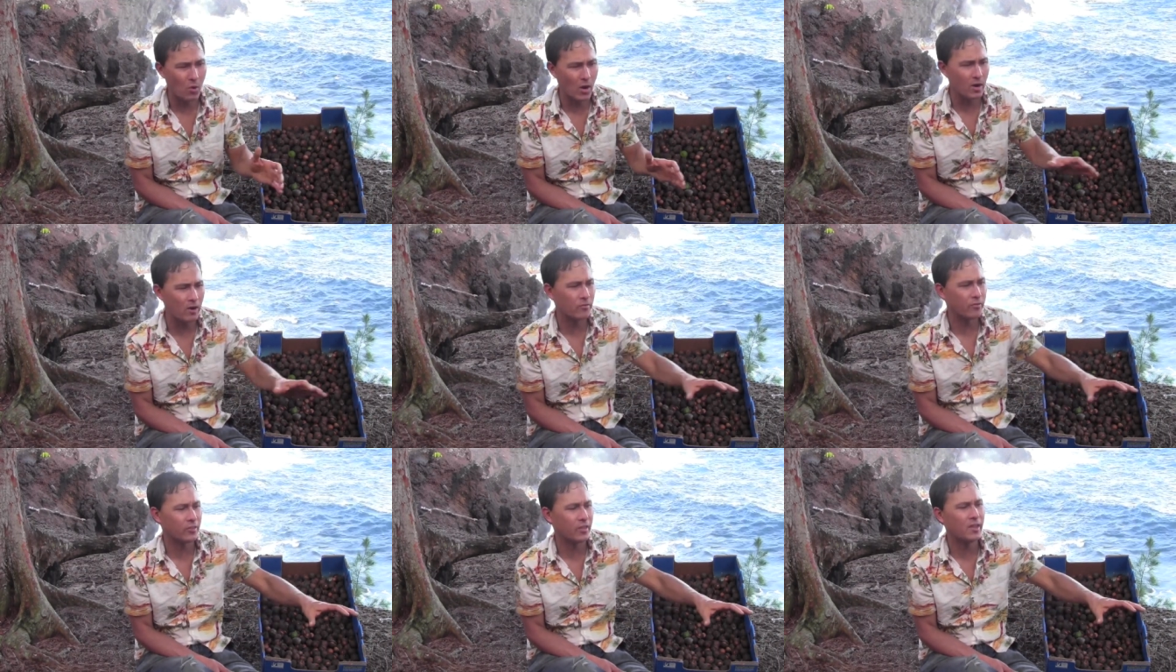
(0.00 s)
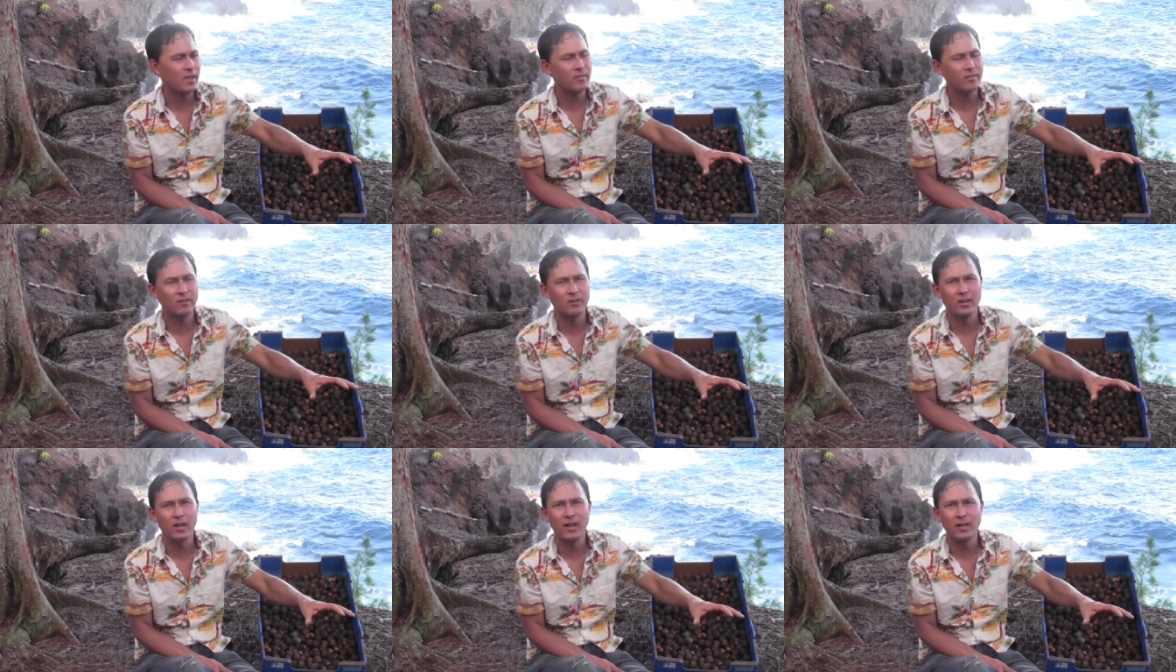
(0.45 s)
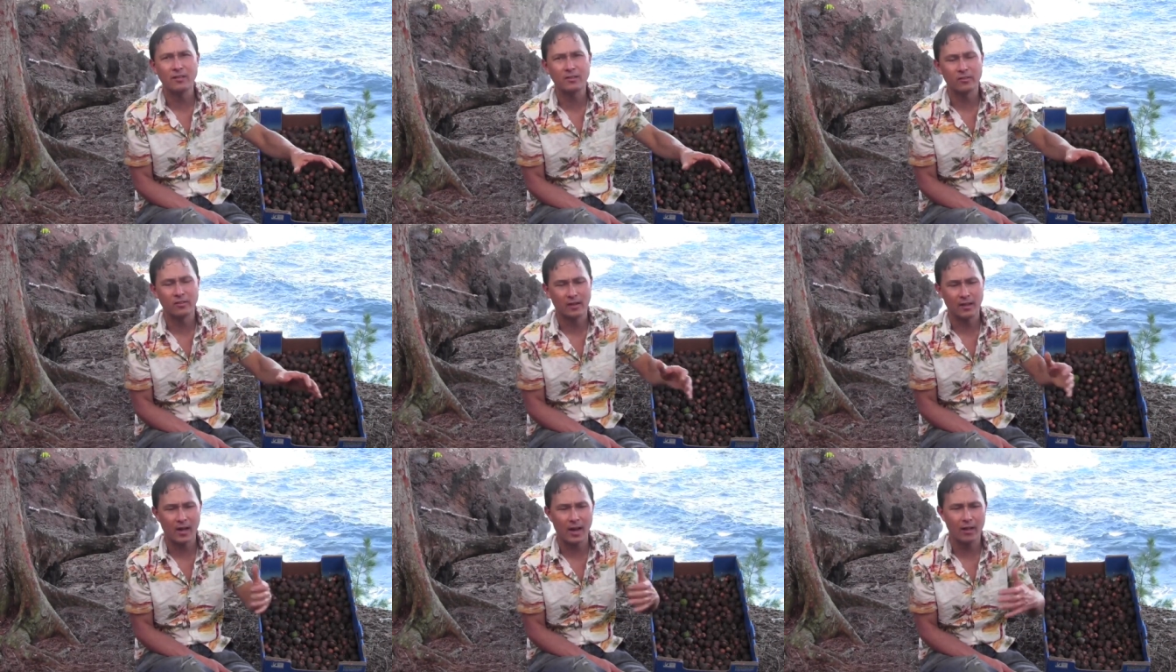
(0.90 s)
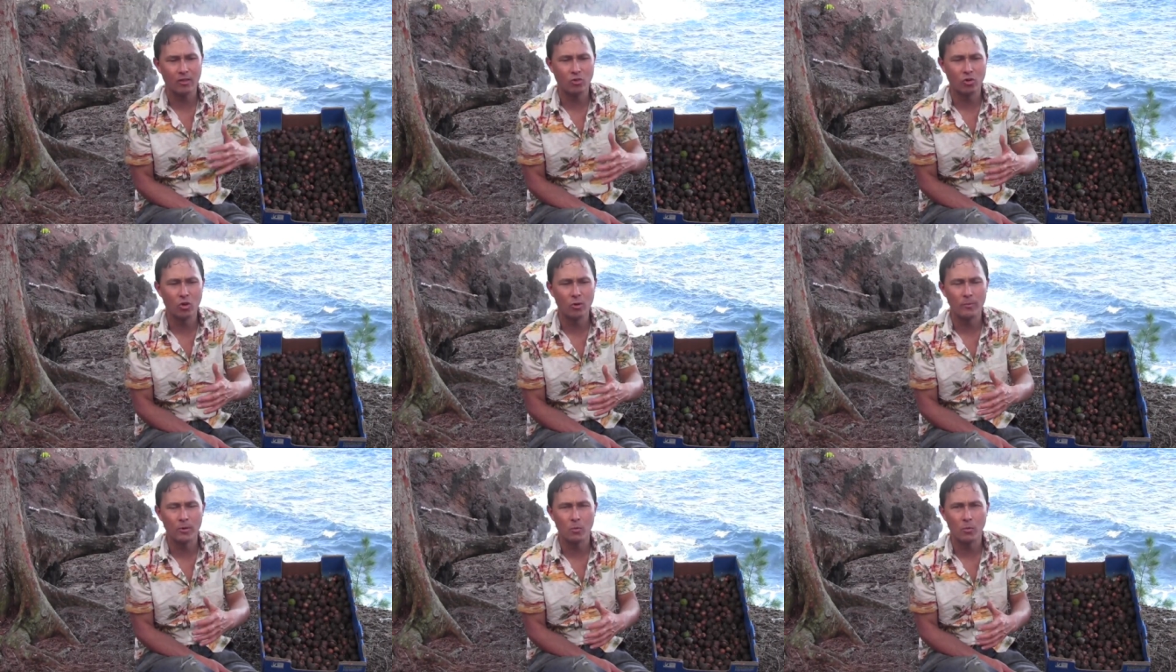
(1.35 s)
Why don't they eat the nuts? And the guy
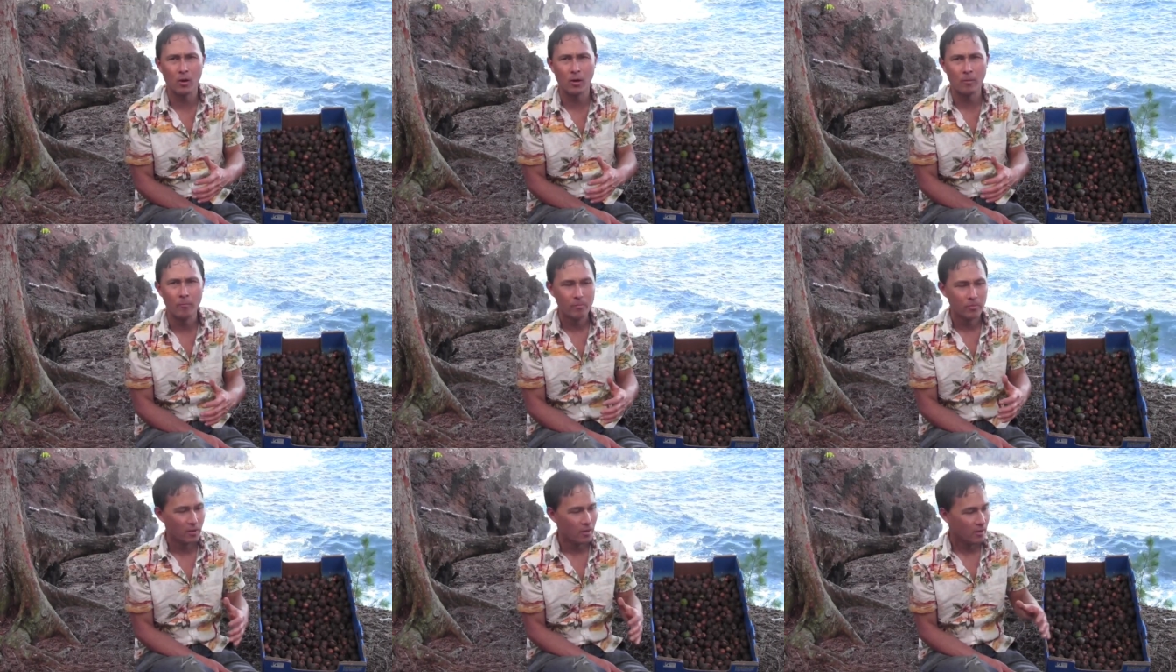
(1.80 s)
told me, well,